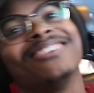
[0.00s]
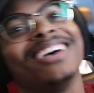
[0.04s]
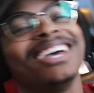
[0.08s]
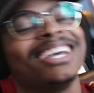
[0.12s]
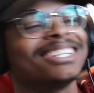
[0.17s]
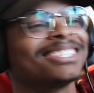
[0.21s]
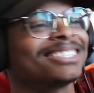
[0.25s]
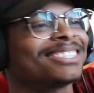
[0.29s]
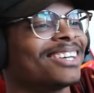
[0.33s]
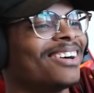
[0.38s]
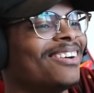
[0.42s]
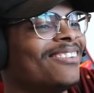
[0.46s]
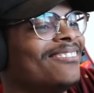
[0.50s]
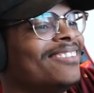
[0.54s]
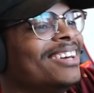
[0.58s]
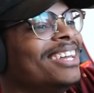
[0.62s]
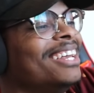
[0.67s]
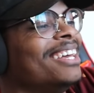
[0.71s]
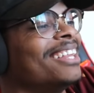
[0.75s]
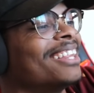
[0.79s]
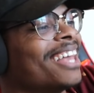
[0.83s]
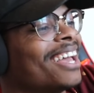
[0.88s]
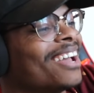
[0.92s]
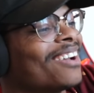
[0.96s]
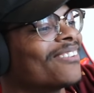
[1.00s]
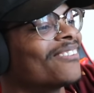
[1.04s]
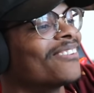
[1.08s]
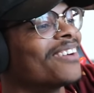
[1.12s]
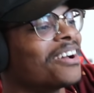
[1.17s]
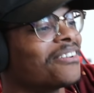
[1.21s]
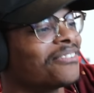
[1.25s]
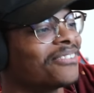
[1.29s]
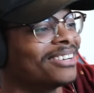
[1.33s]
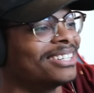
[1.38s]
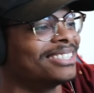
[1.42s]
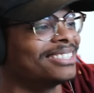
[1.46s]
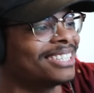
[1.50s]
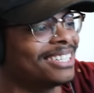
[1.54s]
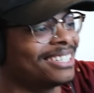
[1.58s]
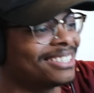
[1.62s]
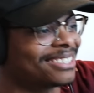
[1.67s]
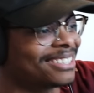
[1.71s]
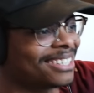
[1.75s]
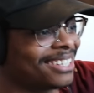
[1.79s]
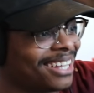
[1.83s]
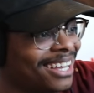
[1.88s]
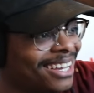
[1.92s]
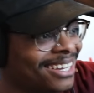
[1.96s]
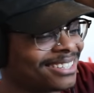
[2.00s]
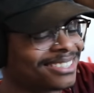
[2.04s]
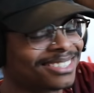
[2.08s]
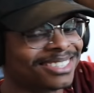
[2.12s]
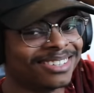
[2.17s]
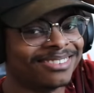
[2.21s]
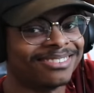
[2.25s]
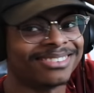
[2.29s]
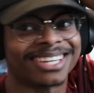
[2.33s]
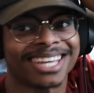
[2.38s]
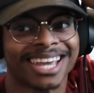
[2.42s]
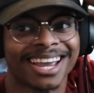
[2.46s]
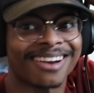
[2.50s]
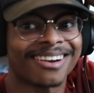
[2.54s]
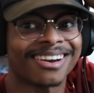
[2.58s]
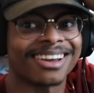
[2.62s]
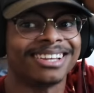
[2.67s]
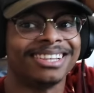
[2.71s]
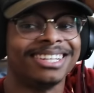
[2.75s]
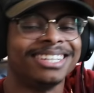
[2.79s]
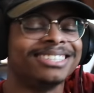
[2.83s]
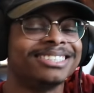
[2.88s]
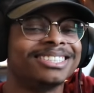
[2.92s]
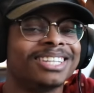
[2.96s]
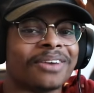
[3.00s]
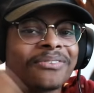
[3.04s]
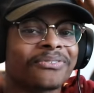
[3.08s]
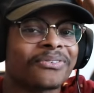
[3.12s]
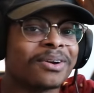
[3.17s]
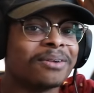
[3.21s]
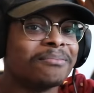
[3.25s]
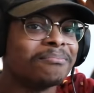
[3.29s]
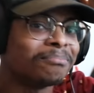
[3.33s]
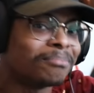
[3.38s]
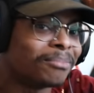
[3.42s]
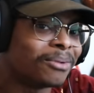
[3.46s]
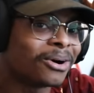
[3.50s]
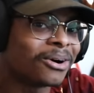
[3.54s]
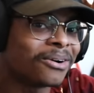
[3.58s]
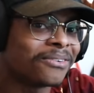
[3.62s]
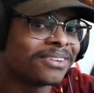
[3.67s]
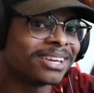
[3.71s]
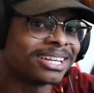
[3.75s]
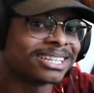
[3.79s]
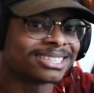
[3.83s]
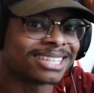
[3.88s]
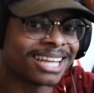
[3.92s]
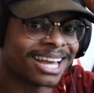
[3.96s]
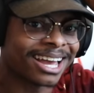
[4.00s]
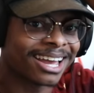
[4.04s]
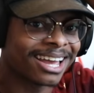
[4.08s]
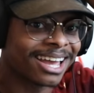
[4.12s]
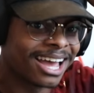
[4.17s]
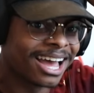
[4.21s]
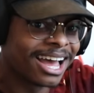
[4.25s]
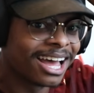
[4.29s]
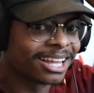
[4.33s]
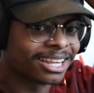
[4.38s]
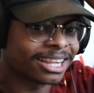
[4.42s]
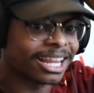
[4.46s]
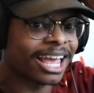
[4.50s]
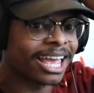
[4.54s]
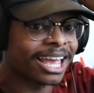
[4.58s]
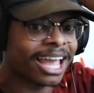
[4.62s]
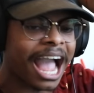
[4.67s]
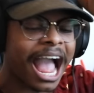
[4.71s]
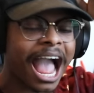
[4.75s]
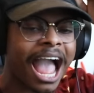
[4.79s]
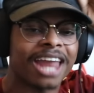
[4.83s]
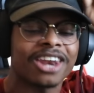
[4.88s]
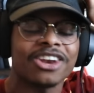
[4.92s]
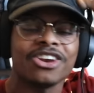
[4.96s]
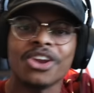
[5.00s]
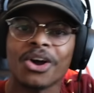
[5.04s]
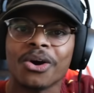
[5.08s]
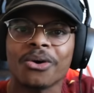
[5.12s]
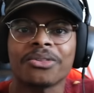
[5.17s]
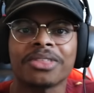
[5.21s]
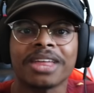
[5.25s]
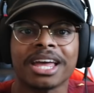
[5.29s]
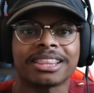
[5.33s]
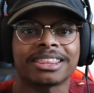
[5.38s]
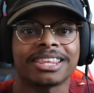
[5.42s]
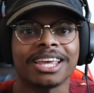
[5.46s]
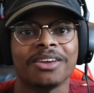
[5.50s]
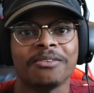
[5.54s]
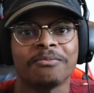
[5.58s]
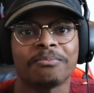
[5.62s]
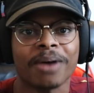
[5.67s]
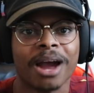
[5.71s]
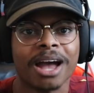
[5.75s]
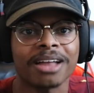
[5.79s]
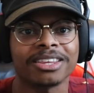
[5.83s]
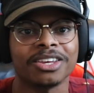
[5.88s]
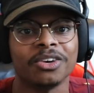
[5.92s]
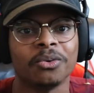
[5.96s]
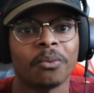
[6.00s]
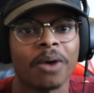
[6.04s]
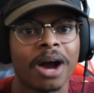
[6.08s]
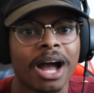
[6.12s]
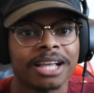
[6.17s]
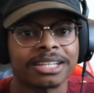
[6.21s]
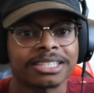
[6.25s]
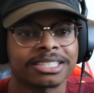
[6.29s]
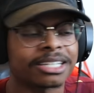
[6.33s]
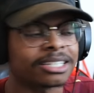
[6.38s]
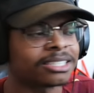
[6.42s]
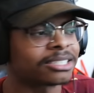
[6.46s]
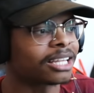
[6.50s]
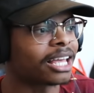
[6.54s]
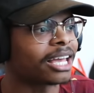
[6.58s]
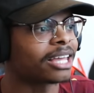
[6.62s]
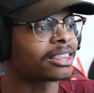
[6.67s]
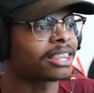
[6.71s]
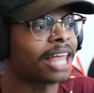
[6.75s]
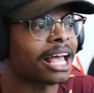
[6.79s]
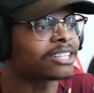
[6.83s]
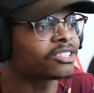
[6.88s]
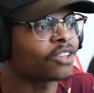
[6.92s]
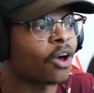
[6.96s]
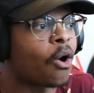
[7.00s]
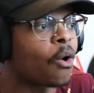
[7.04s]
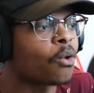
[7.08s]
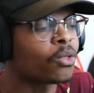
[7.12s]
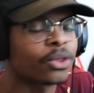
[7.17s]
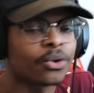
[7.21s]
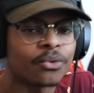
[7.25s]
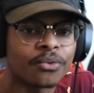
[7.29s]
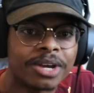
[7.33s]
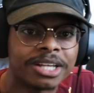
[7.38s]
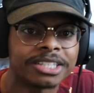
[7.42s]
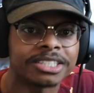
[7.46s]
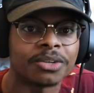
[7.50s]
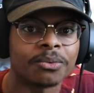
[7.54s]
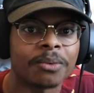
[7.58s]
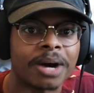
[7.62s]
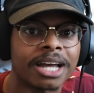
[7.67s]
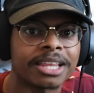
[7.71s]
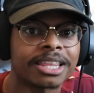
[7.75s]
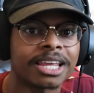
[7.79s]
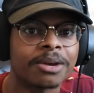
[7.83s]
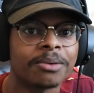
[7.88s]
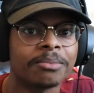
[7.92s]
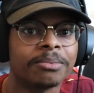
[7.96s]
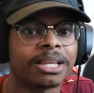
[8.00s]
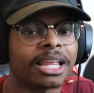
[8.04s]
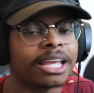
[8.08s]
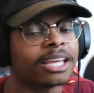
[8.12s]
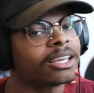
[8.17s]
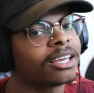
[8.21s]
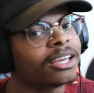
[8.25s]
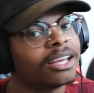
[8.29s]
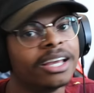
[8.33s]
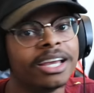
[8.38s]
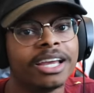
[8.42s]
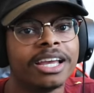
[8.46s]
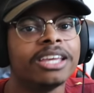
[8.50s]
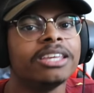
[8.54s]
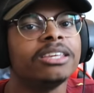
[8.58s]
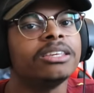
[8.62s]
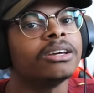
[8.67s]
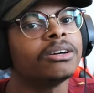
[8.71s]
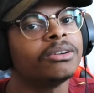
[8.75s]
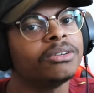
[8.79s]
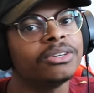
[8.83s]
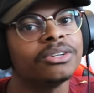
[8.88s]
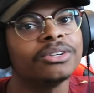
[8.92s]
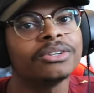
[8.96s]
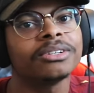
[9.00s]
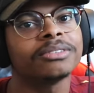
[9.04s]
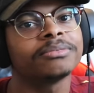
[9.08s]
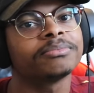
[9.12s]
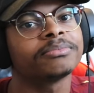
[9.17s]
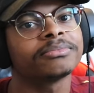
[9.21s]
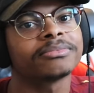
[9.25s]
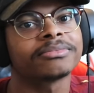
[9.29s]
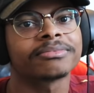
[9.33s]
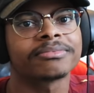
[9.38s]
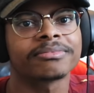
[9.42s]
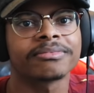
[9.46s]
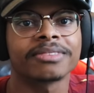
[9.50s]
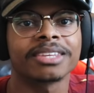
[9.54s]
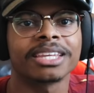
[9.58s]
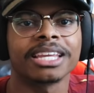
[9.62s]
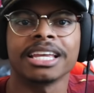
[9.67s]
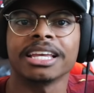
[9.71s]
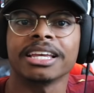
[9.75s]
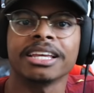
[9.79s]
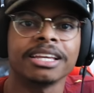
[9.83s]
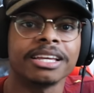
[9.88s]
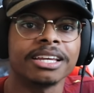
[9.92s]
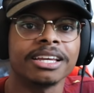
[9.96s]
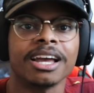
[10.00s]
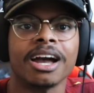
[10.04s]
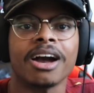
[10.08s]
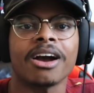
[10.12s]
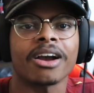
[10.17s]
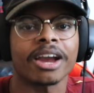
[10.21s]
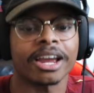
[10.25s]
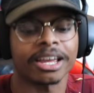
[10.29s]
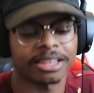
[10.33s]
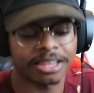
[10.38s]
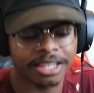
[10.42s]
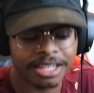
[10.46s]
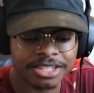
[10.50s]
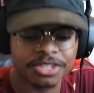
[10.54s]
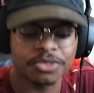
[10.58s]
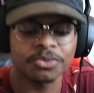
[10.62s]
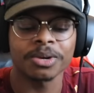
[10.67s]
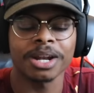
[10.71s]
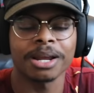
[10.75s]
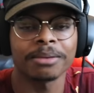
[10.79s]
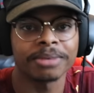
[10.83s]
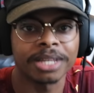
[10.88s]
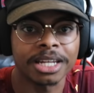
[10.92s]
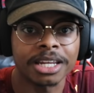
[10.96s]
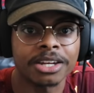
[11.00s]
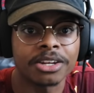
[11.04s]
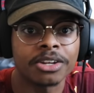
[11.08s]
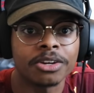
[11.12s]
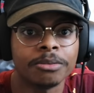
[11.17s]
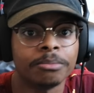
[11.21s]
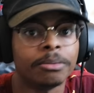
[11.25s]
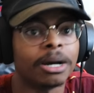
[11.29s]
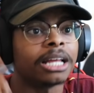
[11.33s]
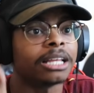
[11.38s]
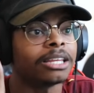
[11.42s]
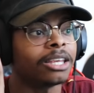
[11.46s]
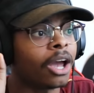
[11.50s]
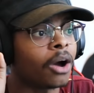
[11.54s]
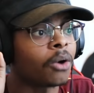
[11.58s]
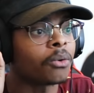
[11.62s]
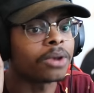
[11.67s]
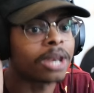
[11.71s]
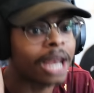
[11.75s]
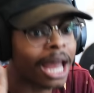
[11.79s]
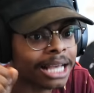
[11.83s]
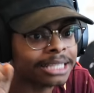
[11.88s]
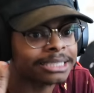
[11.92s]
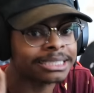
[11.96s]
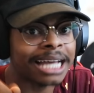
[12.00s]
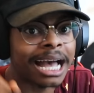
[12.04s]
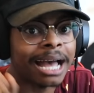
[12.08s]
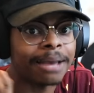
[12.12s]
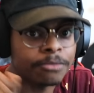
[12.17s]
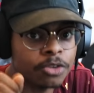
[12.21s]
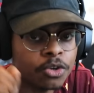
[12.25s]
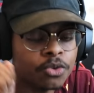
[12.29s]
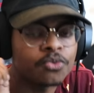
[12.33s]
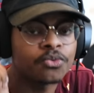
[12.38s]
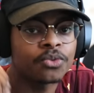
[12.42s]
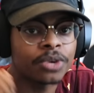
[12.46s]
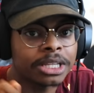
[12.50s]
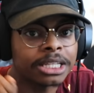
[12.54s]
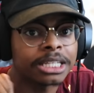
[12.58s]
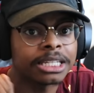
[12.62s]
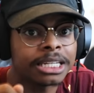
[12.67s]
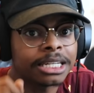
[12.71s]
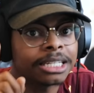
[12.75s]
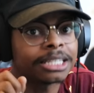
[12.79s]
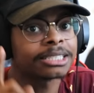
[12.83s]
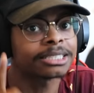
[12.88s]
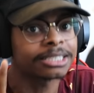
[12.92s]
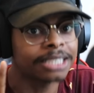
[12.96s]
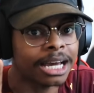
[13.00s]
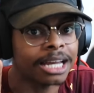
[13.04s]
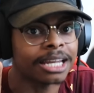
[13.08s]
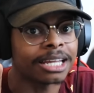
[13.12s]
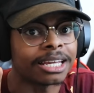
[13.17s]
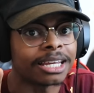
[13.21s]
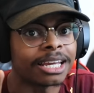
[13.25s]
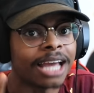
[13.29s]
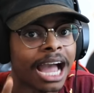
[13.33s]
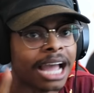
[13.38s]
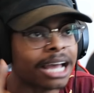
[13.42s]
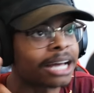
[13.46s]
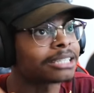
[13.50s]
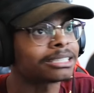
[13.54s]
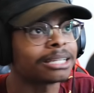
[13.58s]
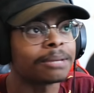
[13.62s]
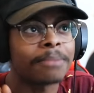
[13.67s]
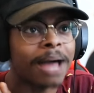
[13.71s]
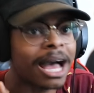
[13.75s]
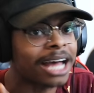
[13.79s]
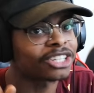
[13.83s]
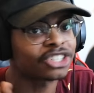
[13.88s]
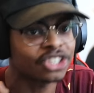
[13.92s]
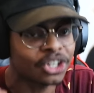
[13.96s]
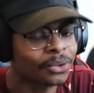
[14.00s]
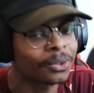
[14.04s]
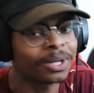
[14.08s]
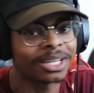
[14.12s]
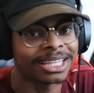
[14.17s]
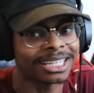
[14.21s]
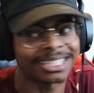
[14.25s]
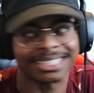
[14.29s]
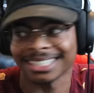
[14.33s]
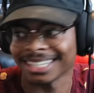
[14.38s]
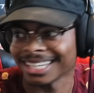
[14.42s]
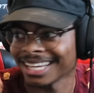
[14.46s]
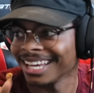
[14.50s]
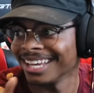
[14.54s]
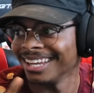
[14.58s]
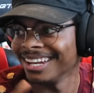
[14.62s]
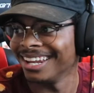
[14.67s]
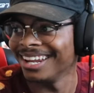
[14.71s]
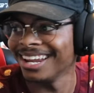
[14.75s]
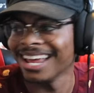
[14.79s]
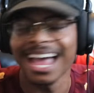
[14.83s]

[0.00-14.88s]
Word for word: make so many like references to like Jim Carrey and these different movies that like I know that they probably watched because like that's the only reason why they would be like, yo, you're all right, this is what I'm gonna do, but yo, next time you really need to study, because I'm not doing this again.